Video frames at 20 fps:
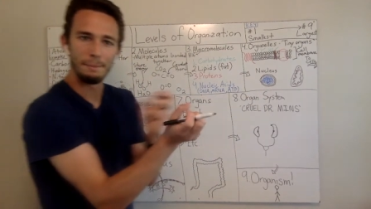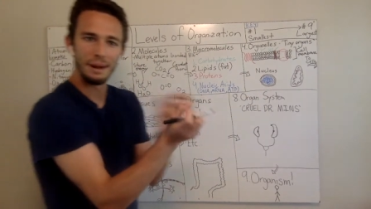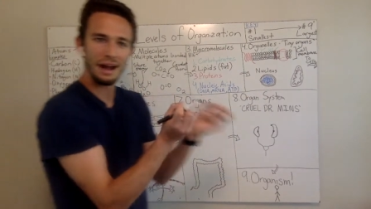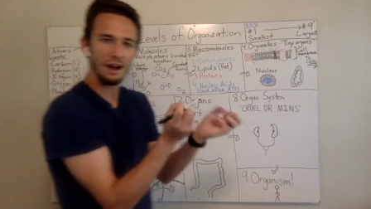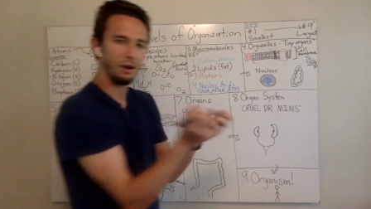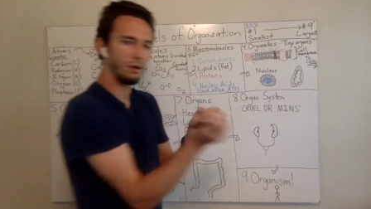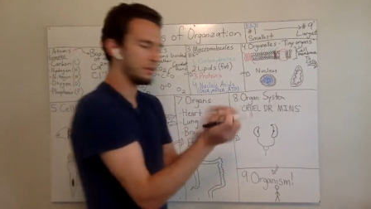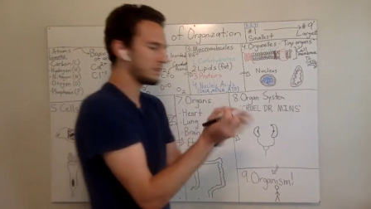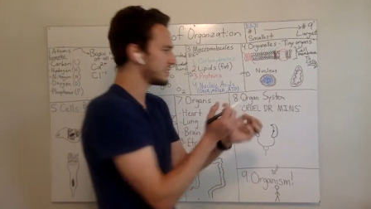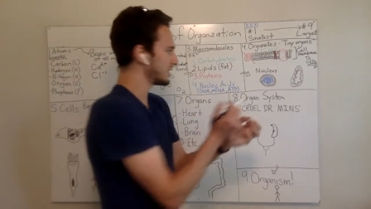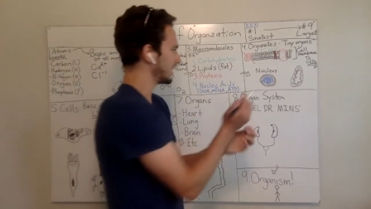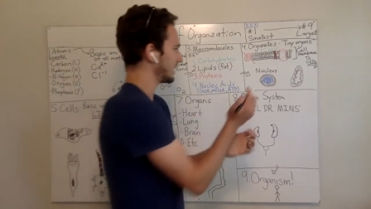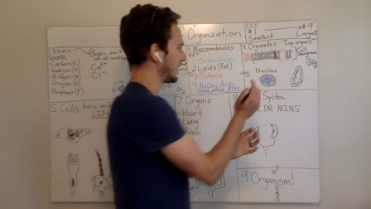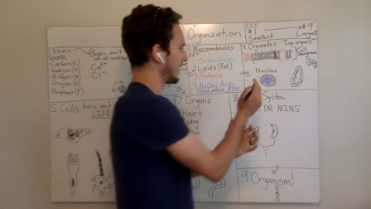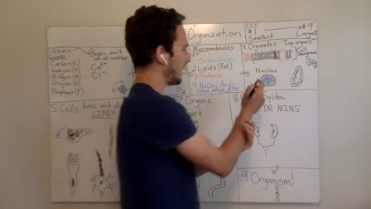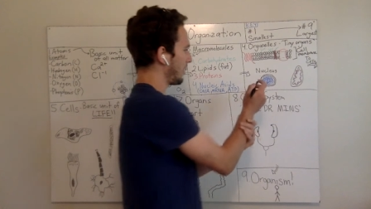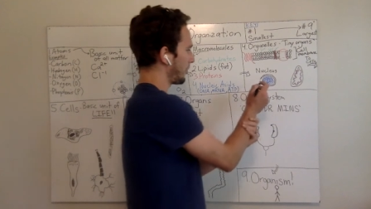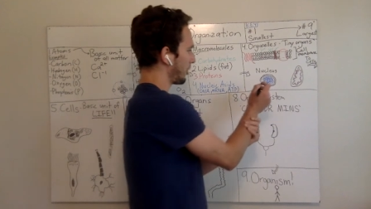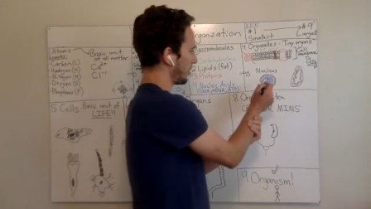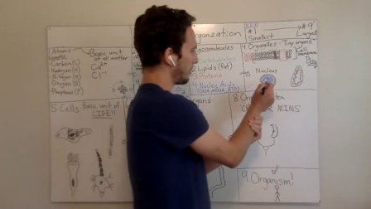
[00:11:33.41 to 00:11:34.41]
bound
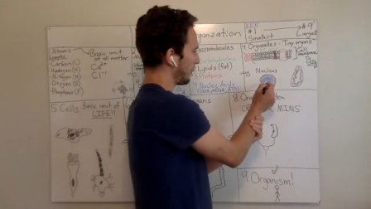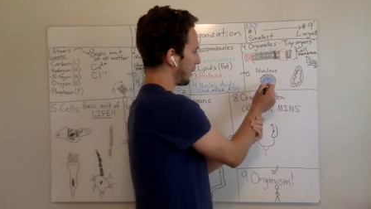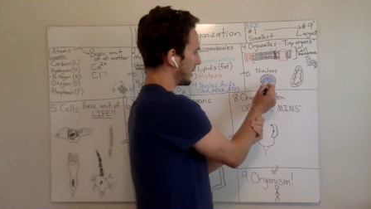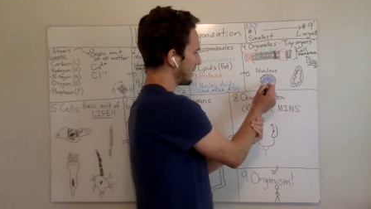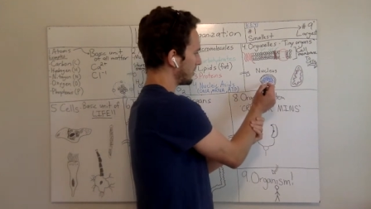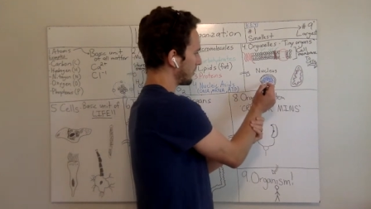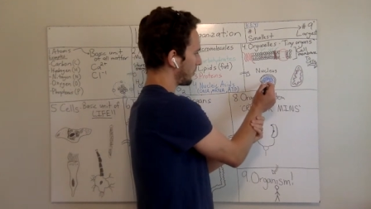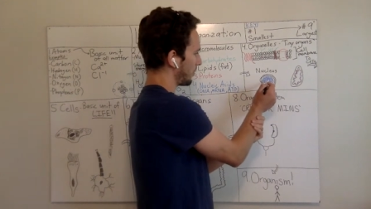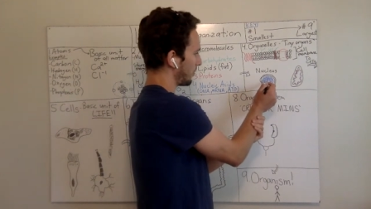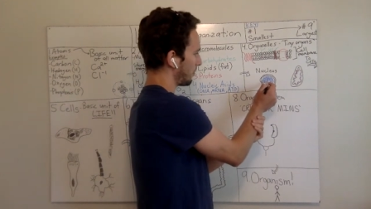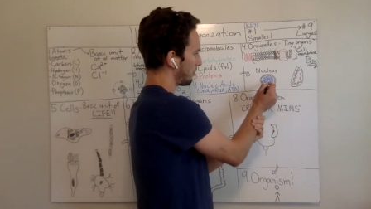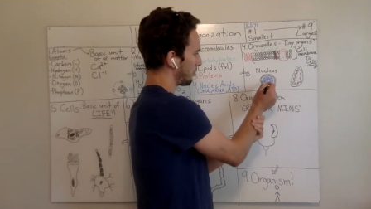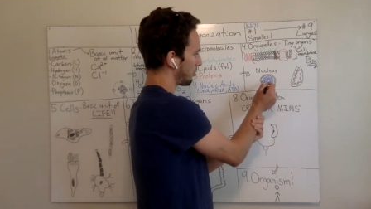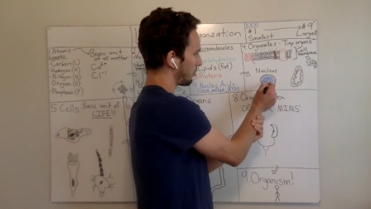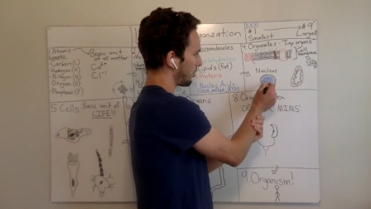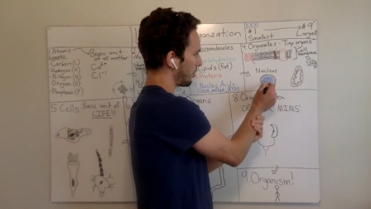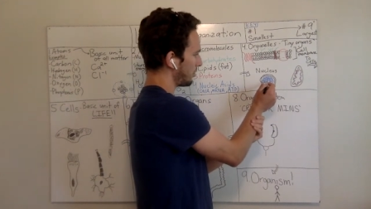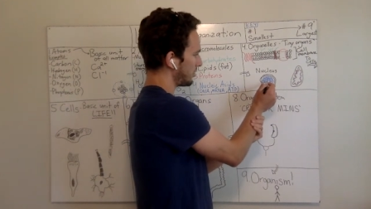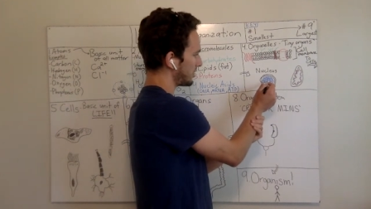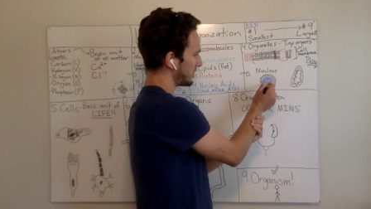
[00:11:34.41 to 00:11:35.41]
together by different
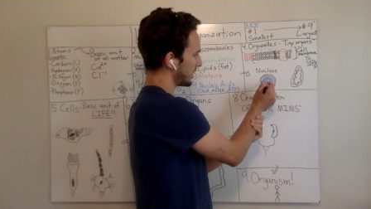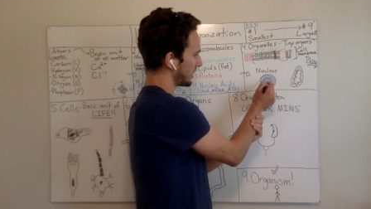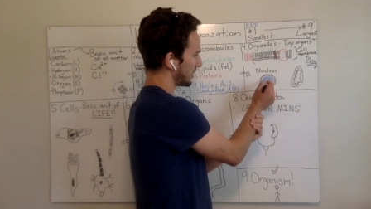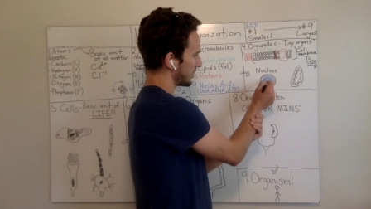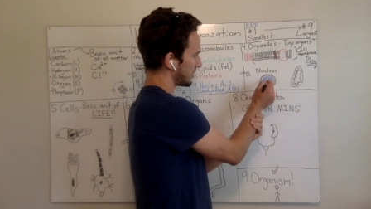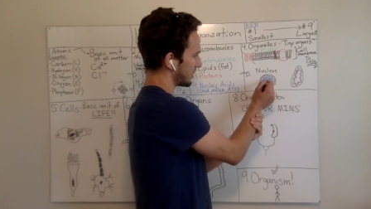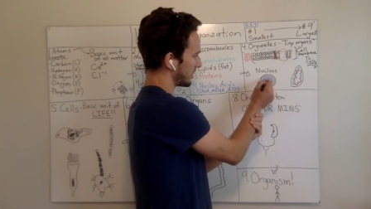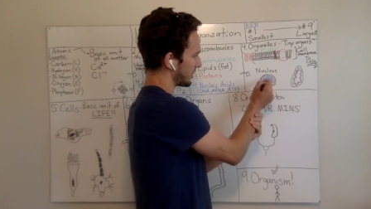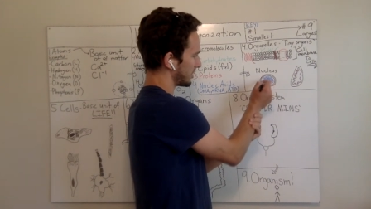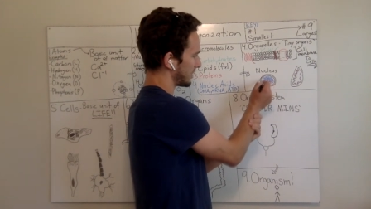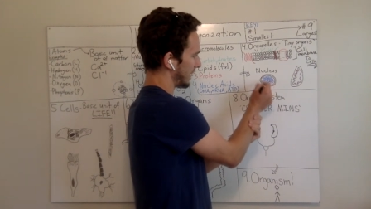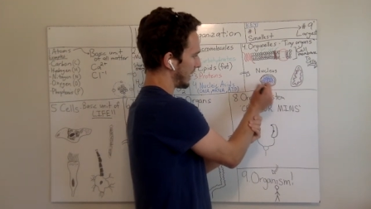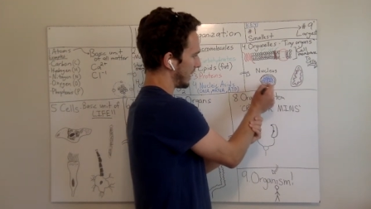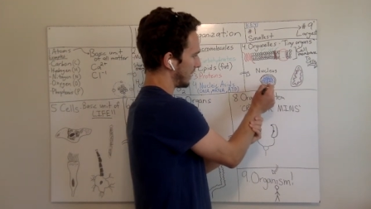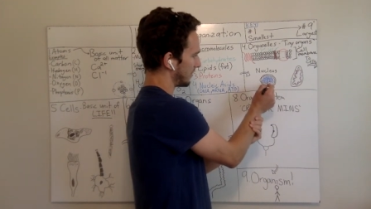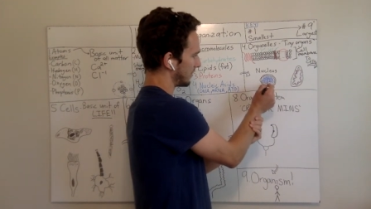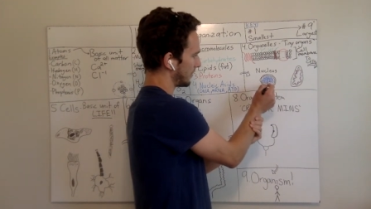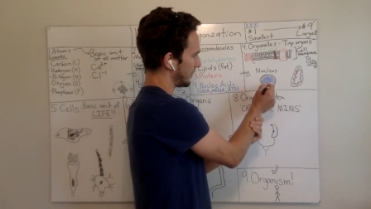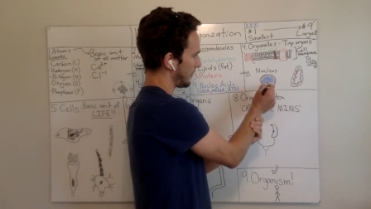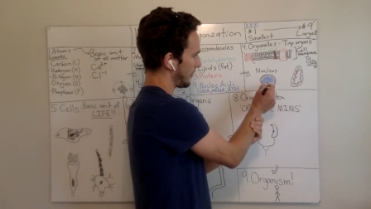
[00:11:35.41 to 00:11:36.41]
proteins
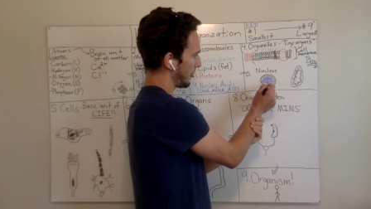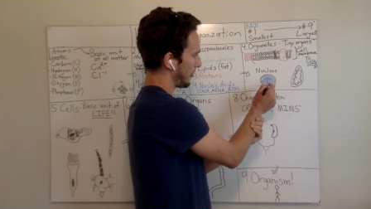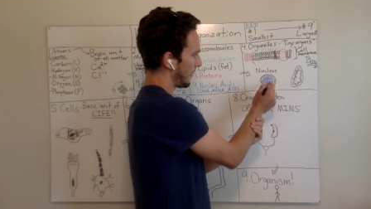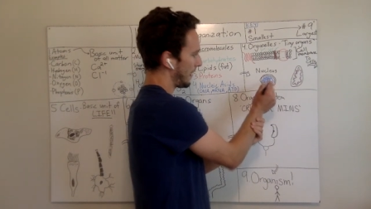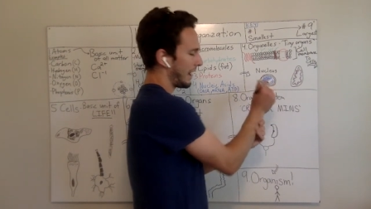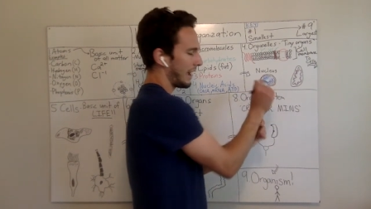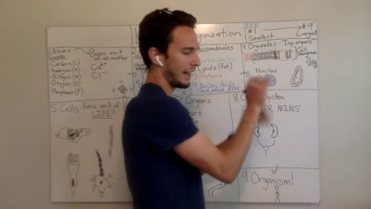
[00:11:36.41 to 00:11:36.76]
inside of it,